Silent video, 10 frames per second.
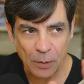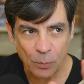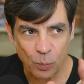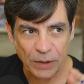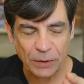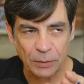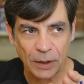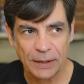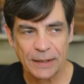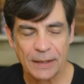when you
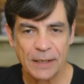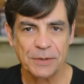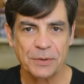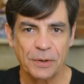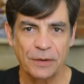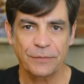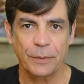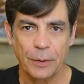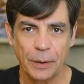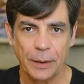look at the history of
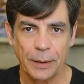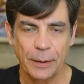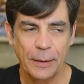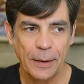florida